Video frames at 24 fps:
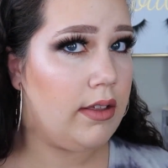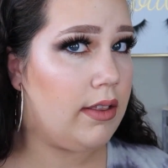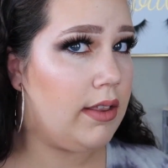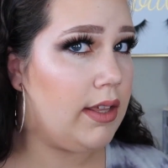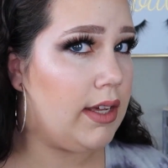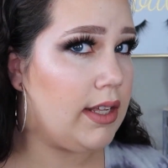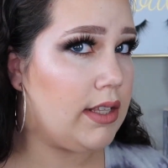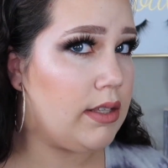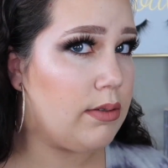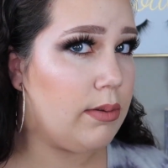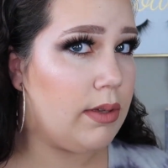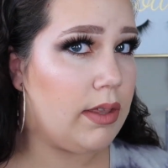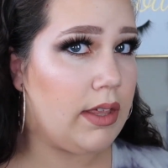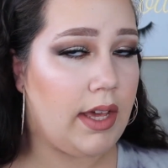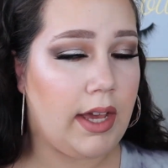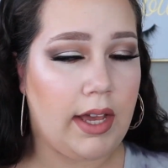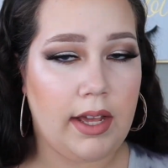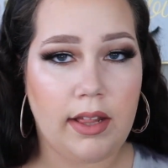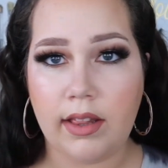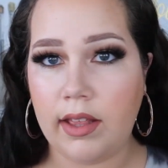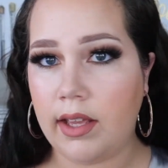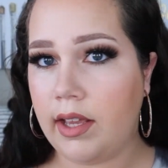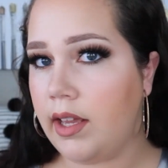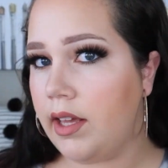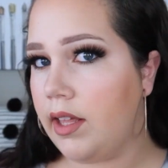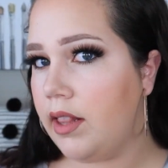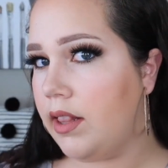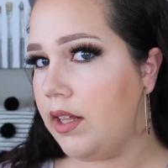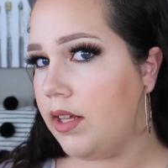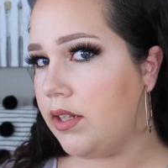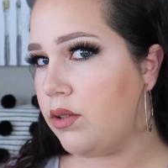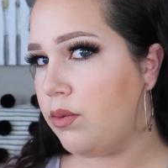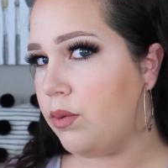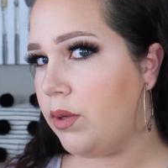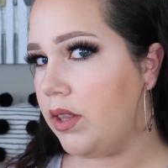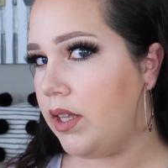That's with highlight and
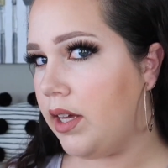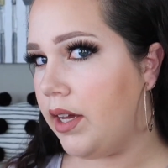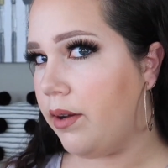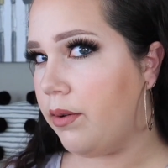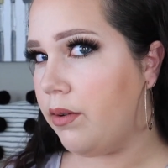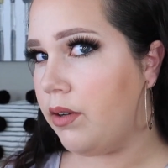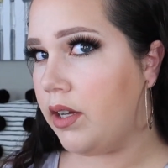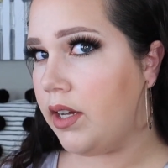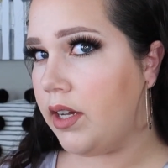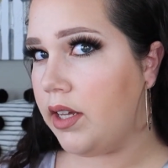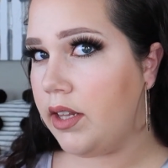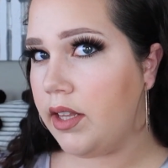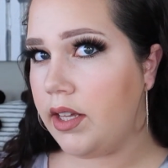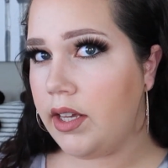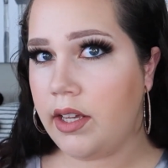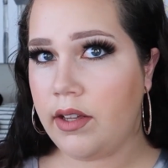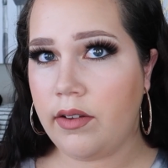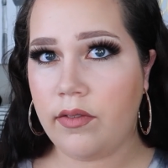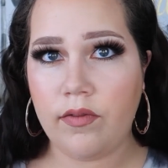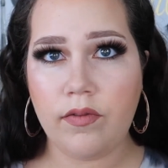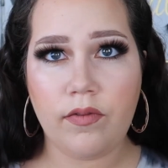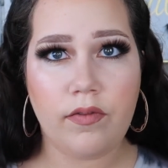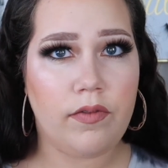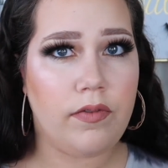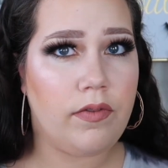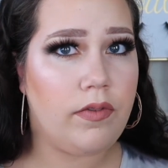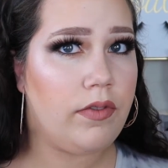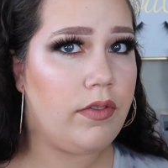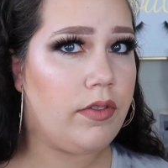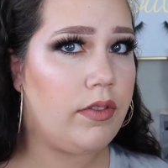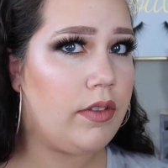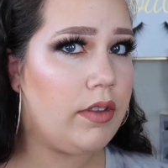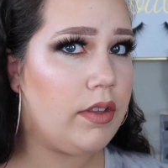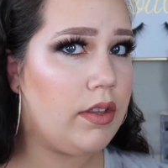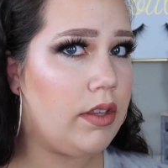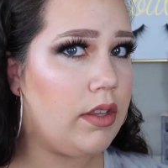that's without highlight.
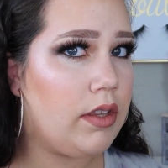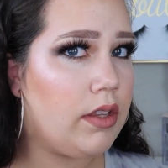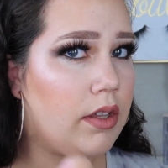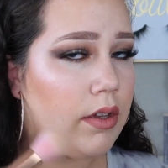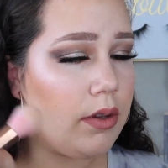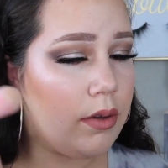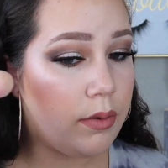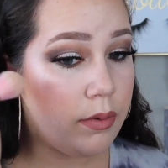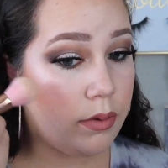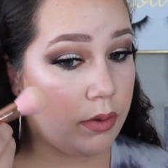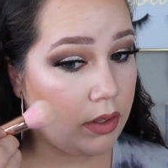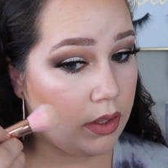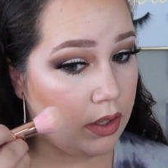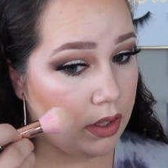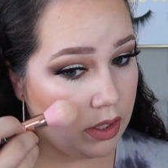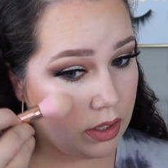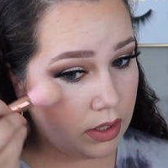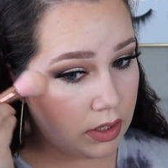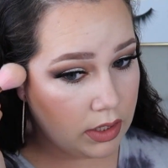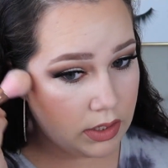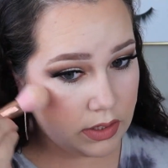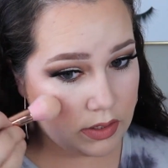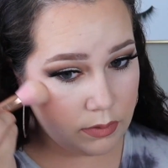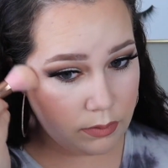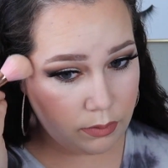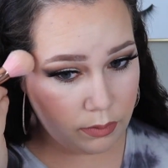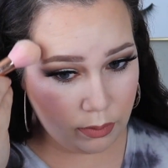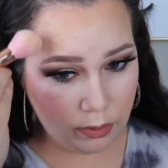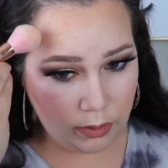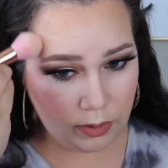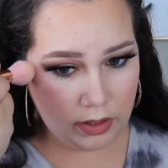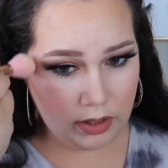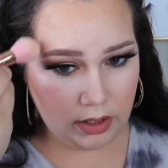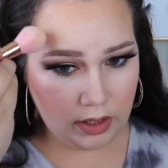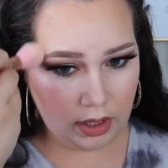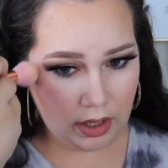So it's
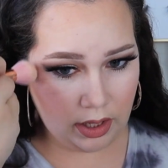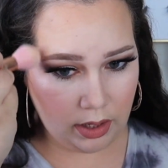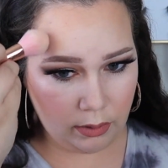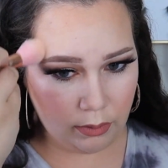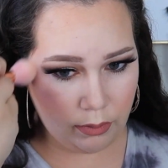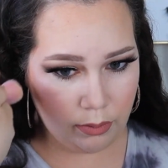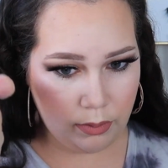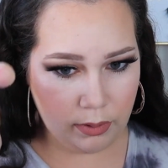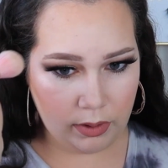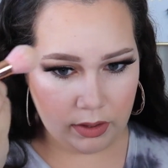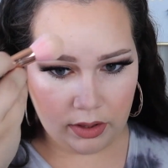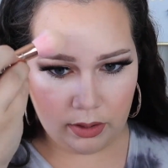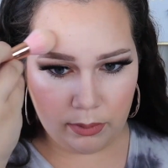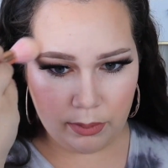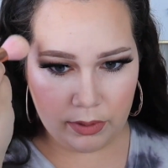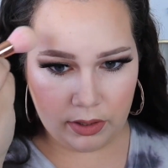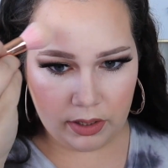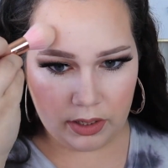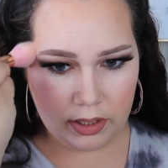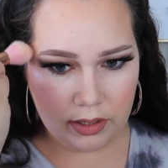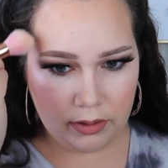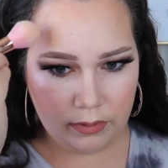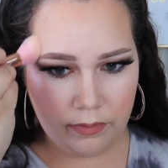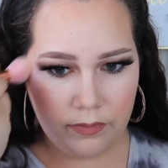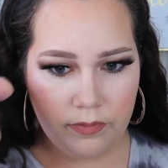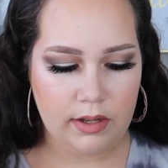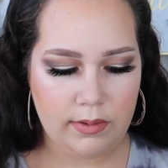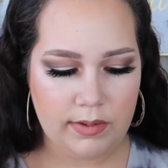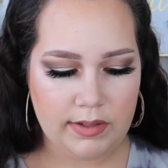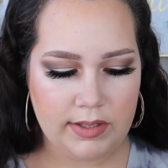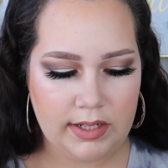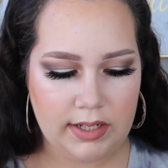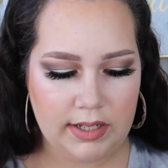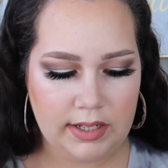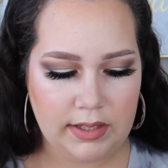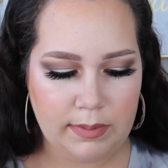really, really pretty. I
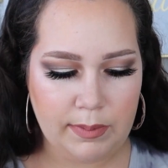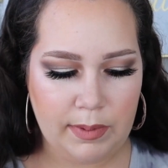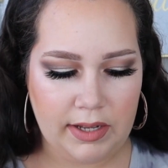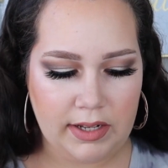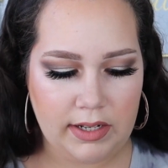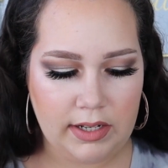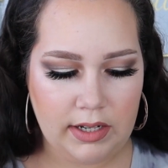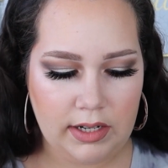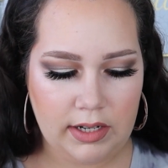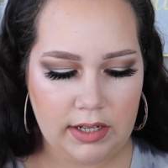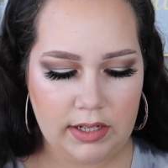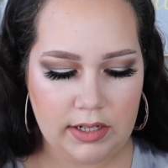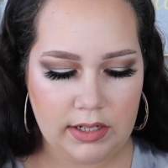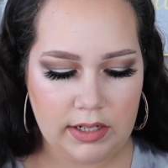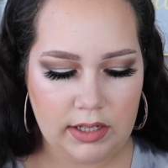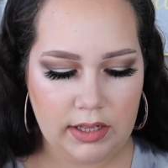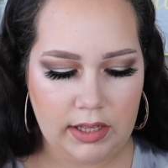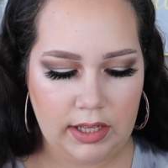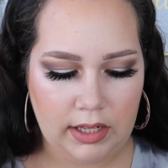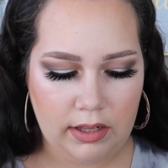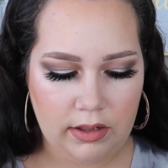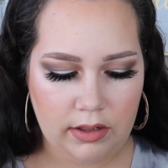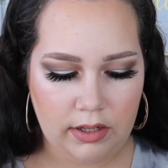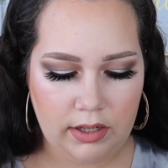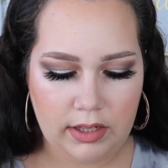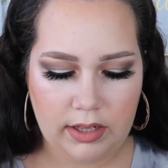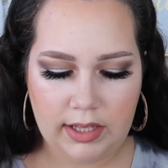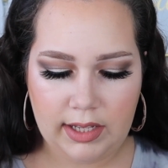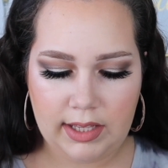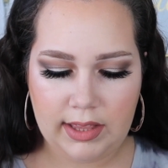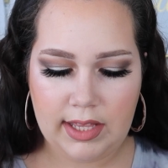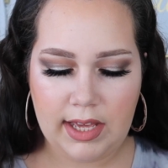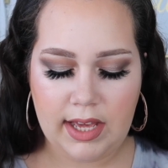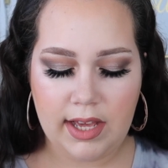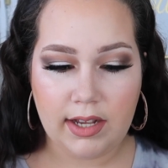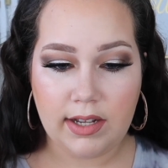wasn't expecting it to like look
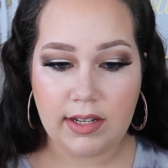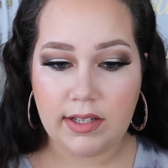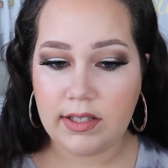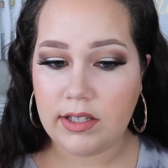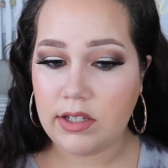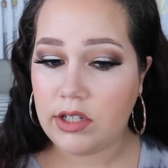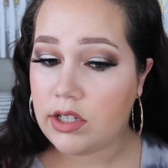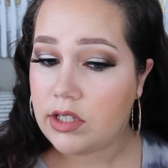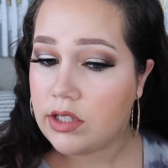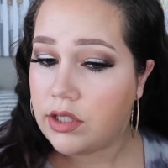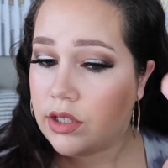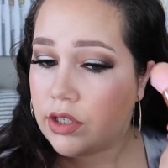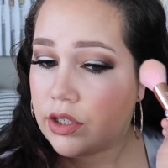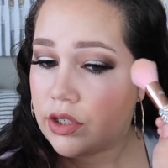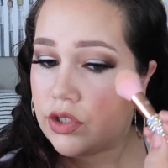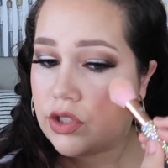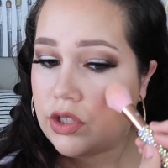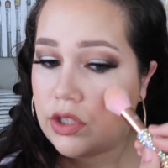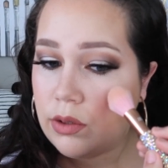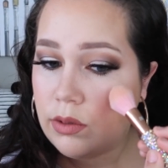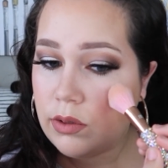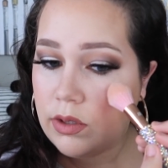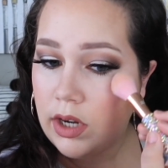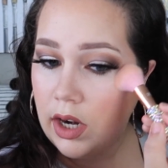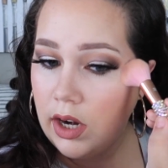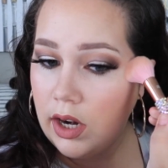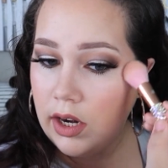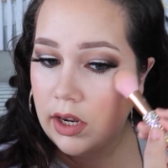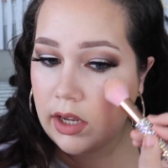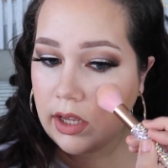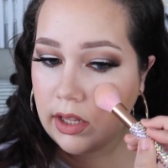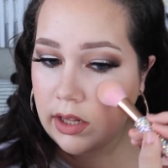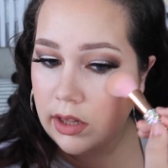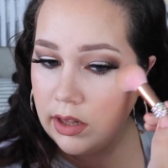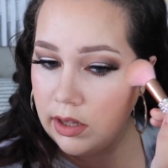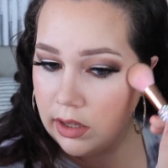like that because it just looks so
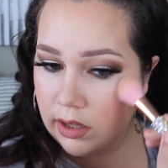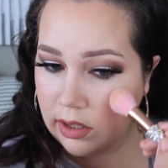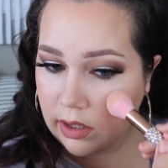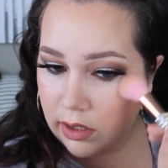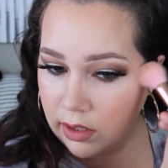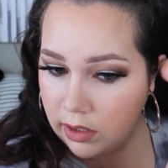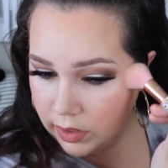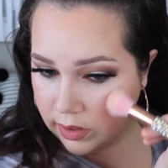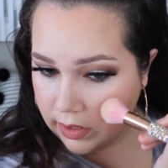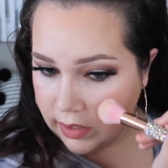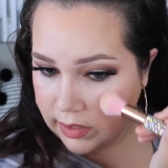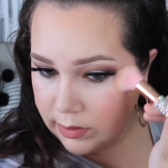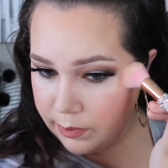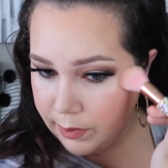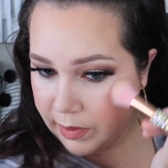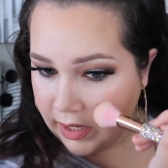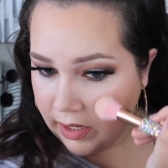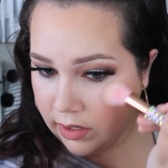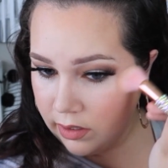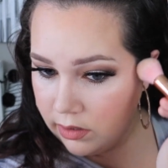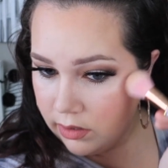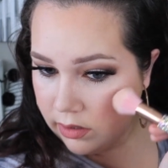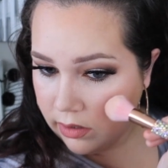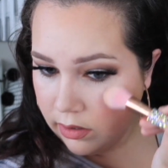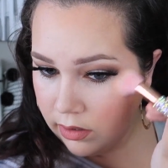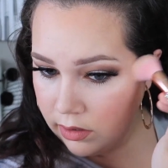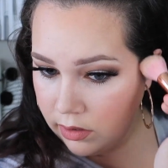dark in this panel.